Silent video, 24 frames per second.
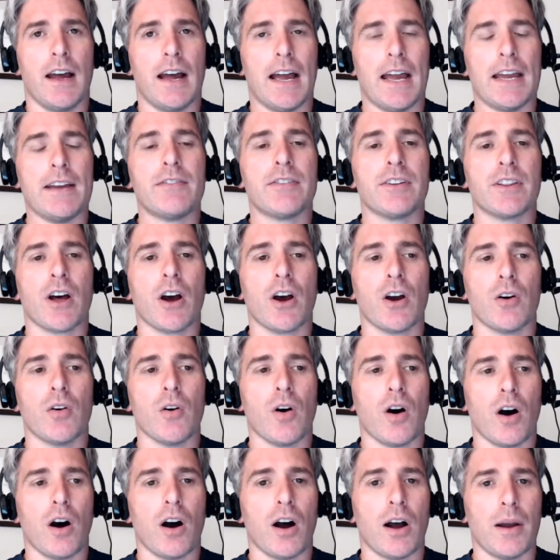Even though
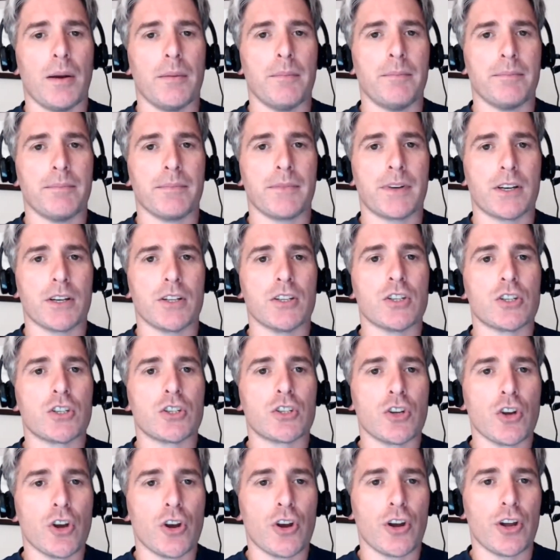I'm
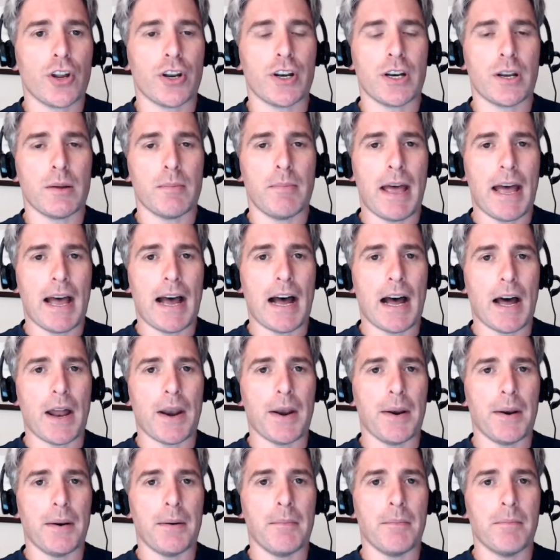concerned about
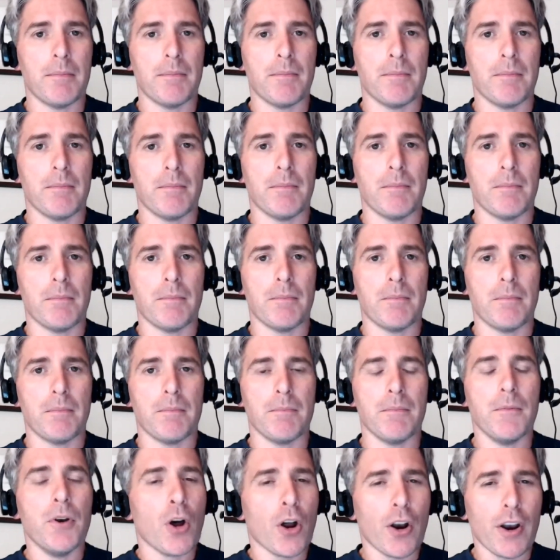
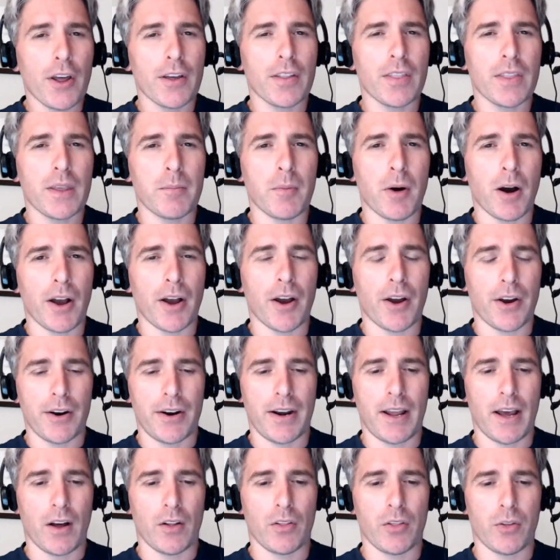not only my own
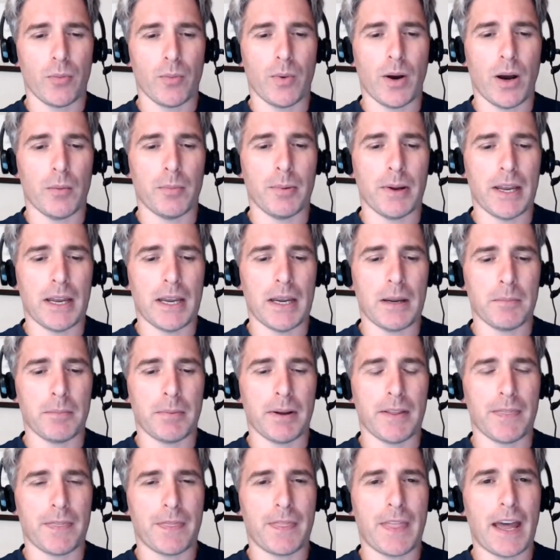health and well being,
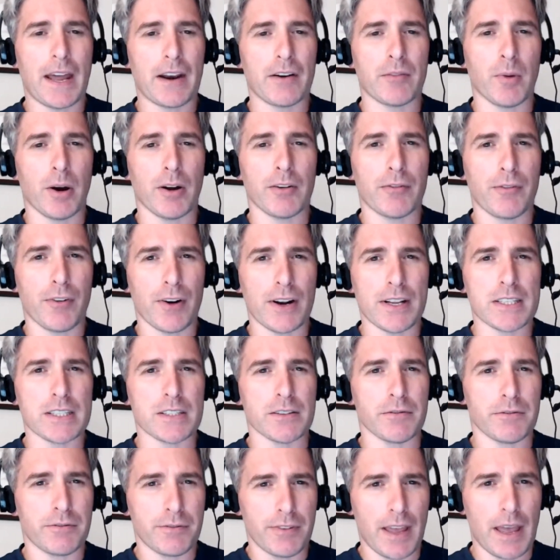but that of my friends
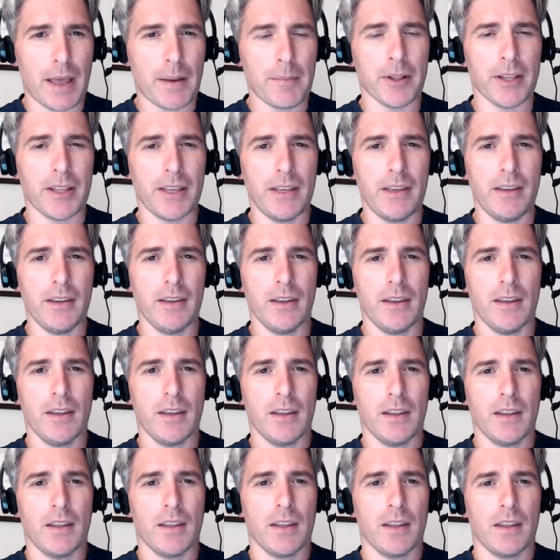and family,
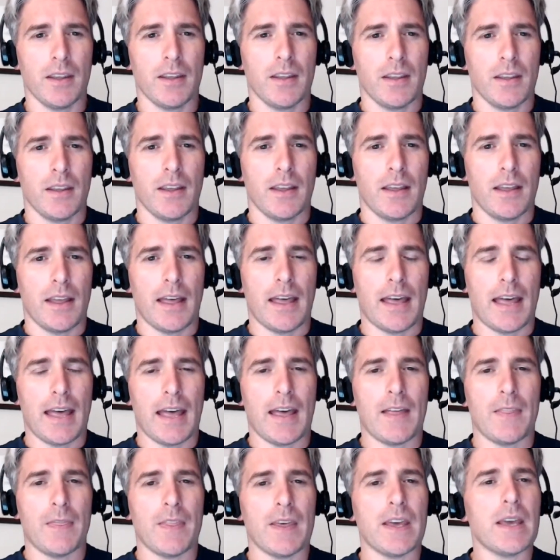
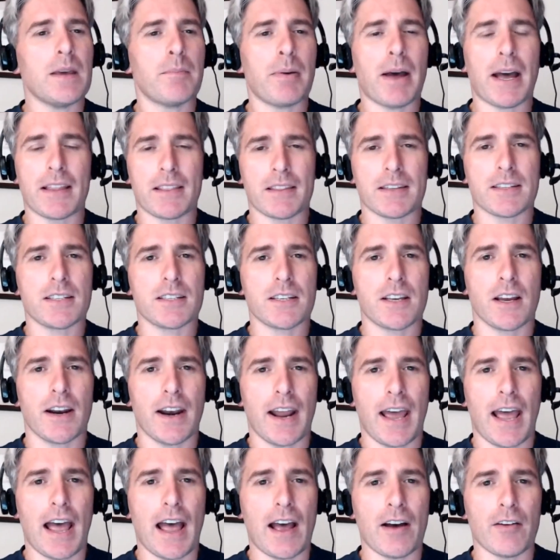and the impact this is going to
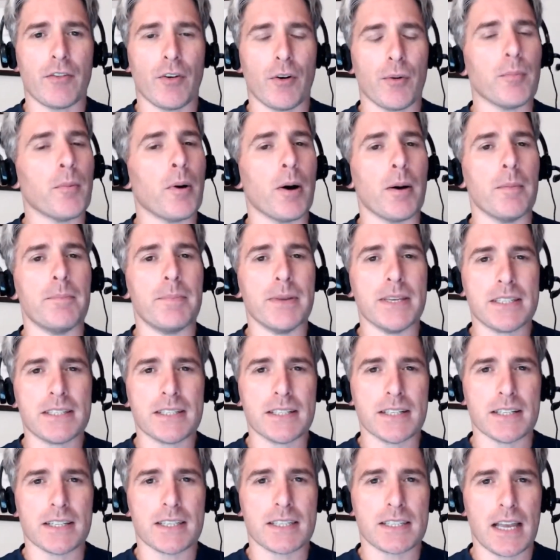have on my
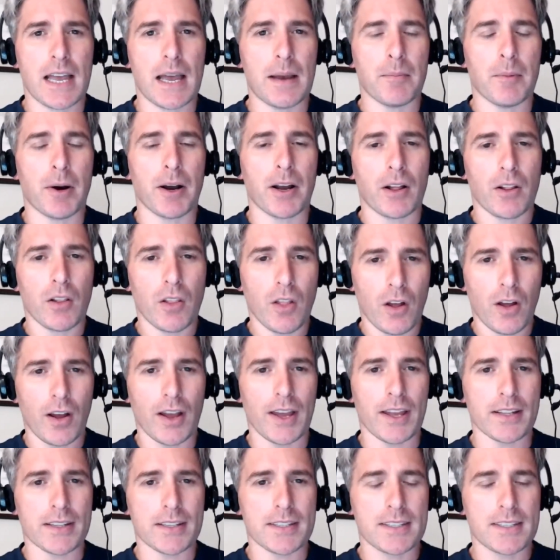business and my
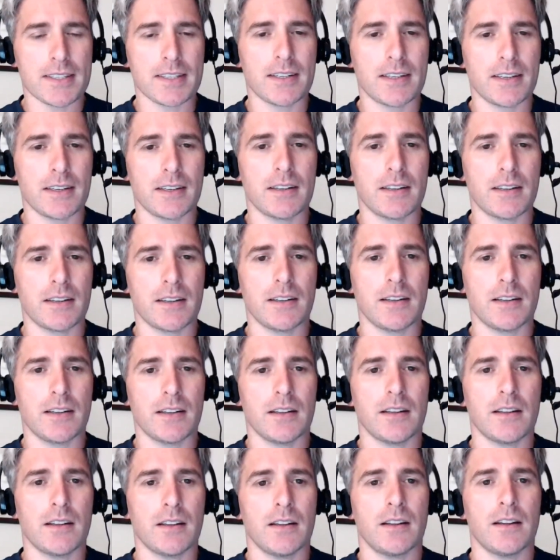clients,
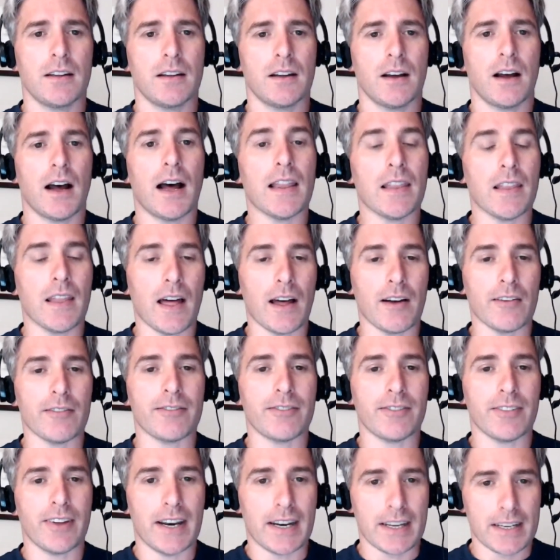I love
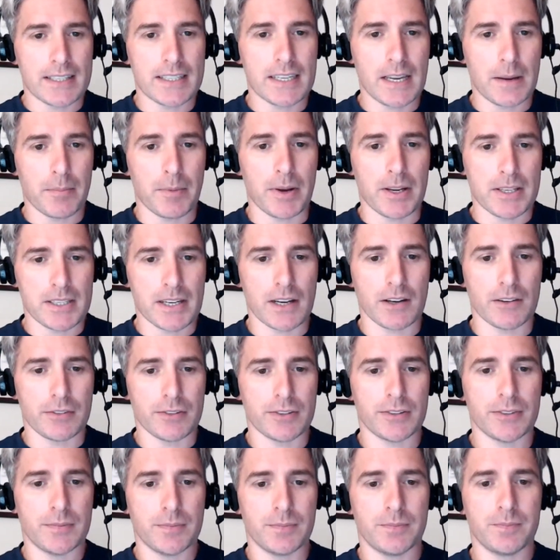and accept
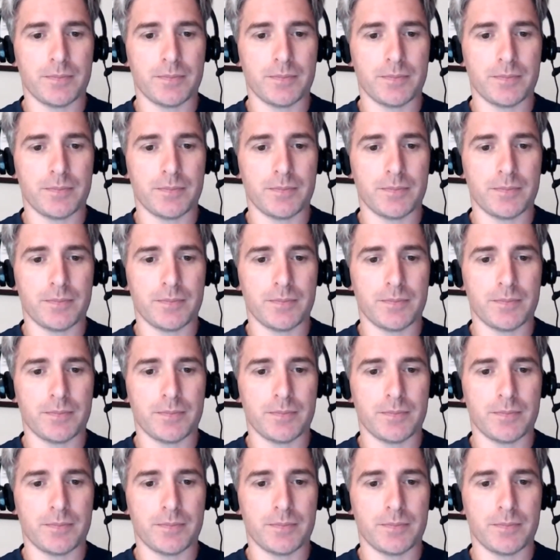myself.